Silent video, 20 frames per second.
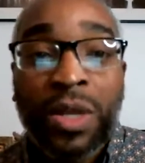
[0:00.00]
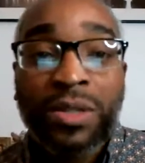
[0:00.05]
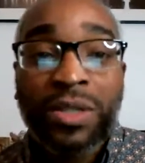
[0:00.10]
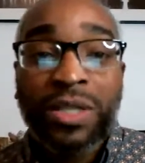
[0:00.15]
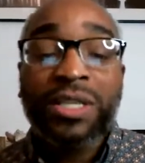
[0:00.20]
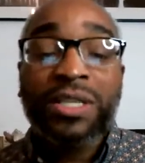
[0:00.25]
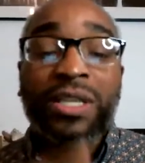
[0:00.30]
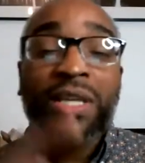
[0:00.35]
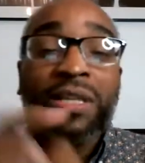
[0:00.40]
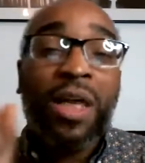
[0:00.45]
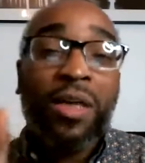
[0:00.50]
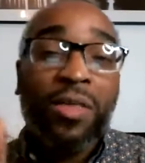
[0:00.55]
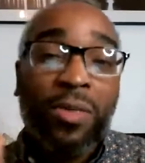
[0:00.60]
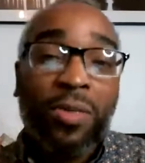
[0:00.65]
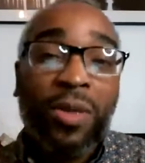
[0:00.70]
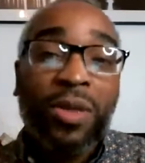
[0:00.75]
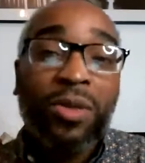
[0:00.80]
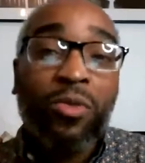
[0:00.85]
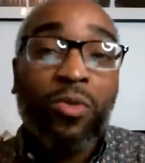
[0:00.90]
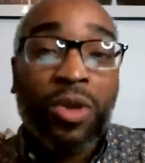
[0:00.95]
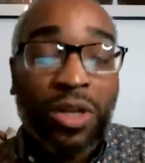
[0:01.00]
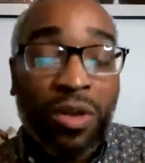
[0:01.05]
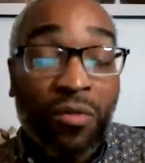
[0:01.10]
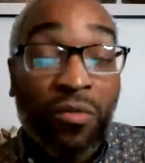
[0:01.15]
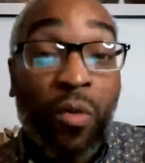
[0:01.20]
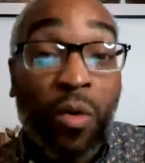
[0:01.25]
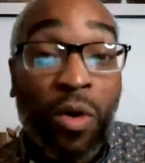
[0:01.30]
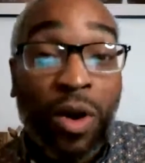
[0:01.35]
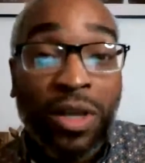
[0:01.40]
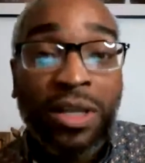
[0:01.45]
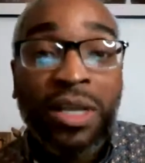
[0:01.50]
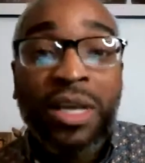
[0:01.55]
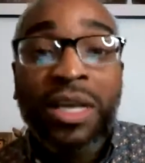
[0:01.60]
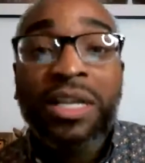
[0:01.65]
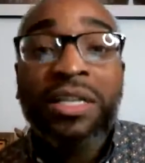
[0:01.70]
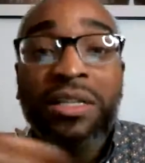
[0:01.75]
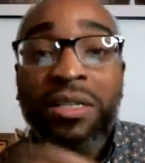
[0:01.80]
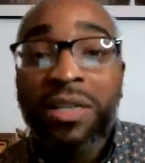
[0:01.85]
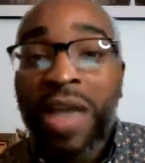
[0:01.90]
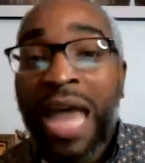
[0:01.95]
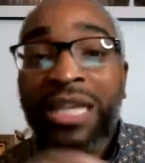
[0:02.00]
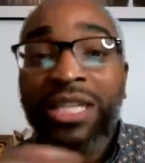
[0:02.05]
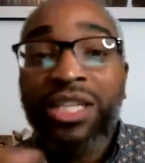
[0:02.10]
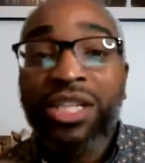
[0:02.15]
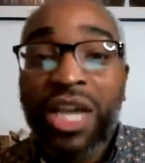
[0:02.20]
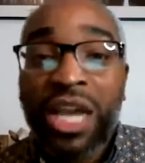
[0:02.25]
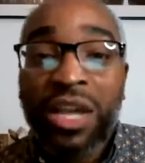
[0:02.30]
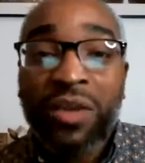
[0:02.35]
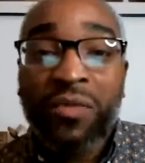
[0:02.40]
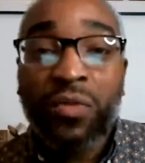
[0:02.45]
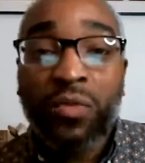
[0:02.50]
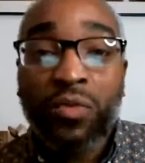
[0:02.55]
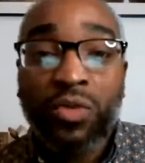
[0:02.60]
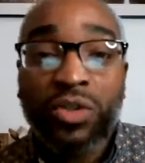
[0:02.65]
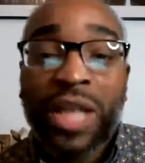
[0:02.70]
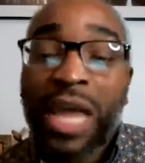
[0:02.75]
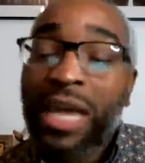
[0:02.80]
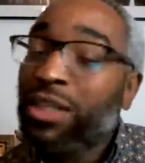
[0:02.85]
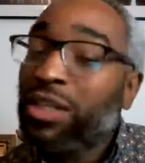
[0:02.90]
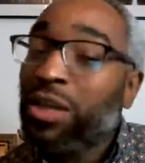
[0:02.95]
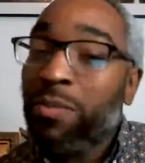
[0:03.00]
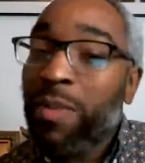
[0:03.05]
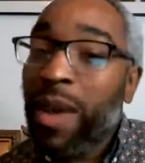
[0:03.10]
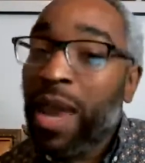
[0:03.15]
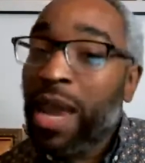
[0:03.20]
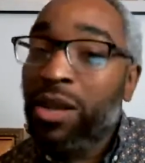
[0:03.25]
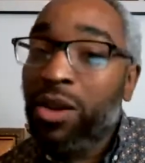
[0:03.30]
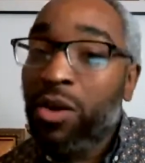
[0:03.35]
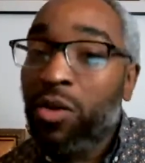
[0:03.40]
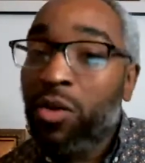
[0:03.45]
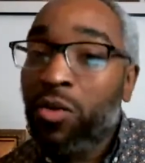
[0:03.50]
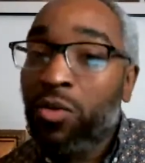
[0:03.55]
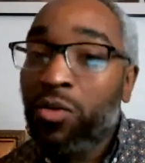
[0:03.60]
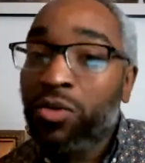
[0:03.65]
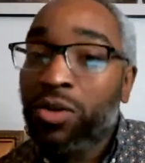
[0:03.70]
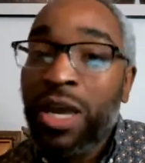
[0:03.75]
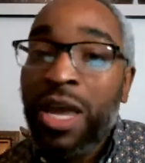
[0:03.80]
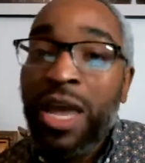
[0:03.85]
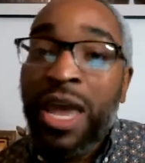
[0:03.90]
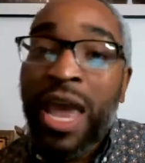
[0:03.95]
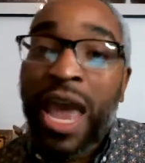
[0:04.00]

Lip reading: This is another thing you can avoid. Nightshade foods like tomatoes,